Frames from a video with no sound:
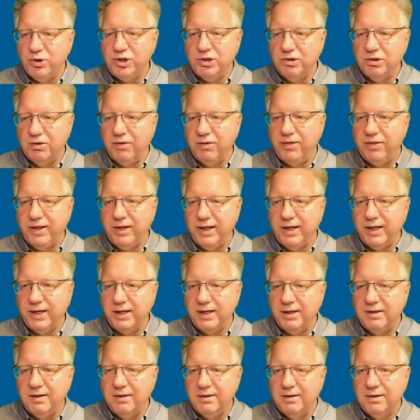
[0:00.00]
thing
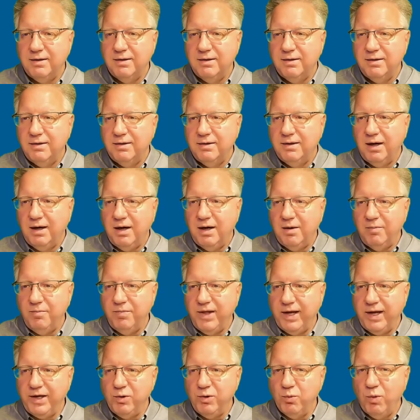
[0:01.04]
that
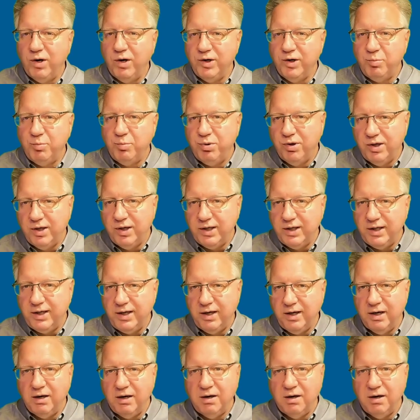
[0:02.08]
you wanted to put in here.